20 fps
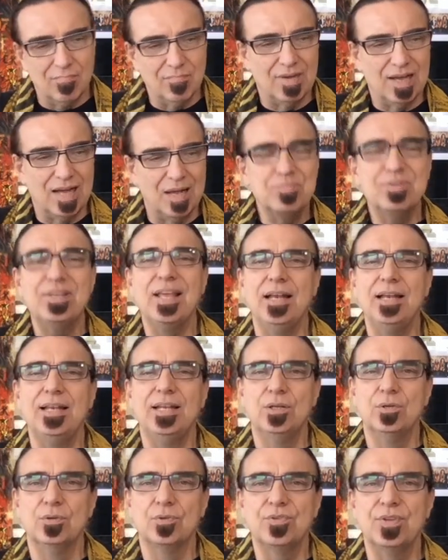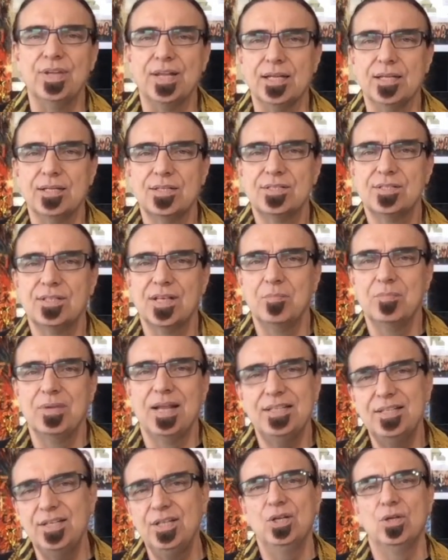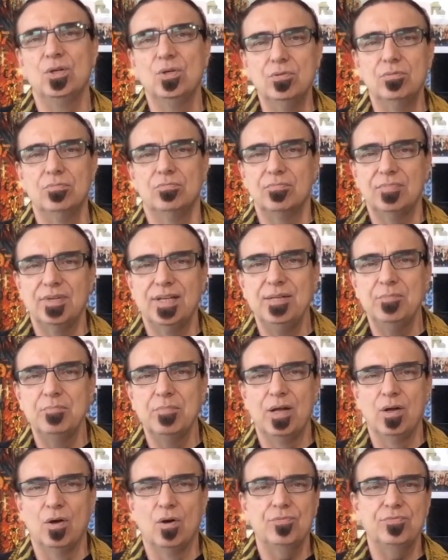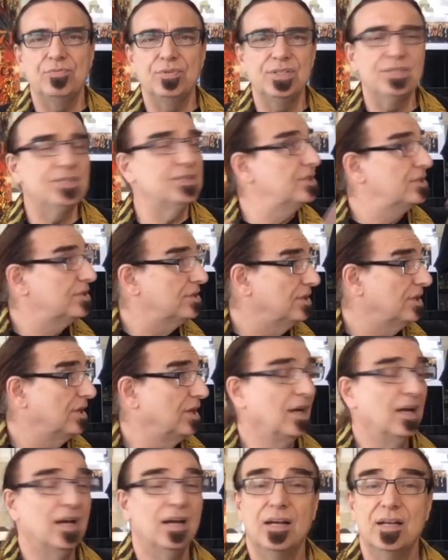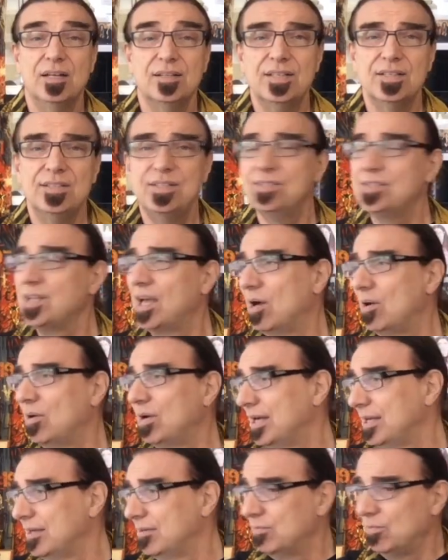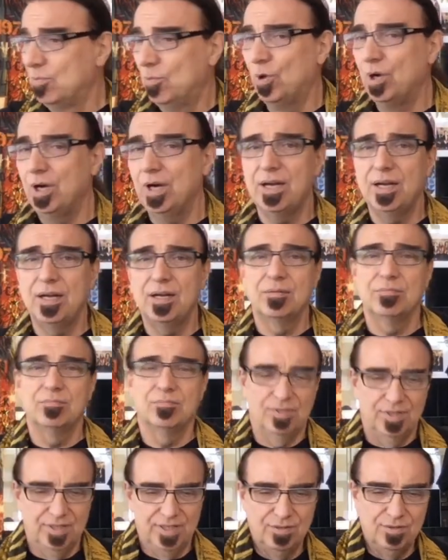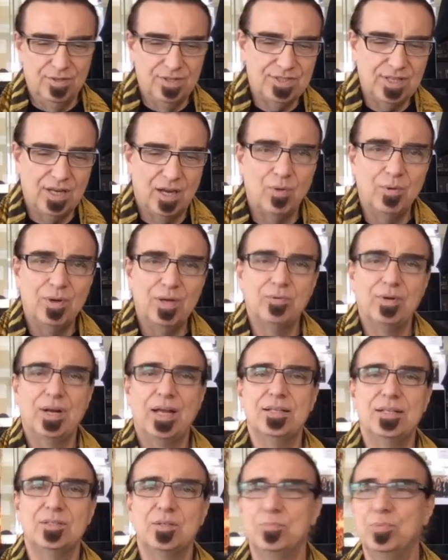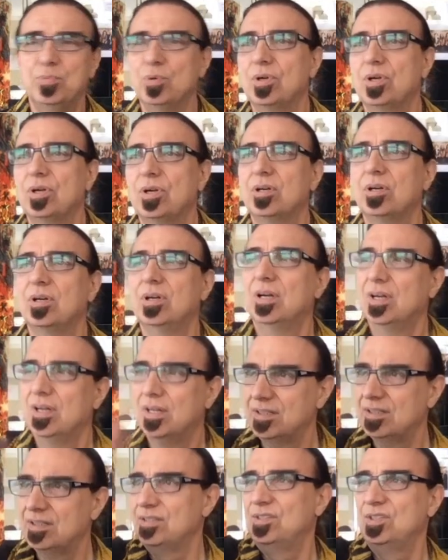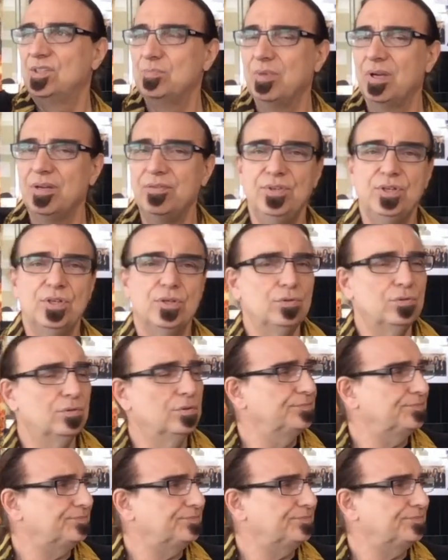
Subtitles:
I'm telling you things. I'm letting you in my office. This is how I work. Here is how I write the book. This is my view.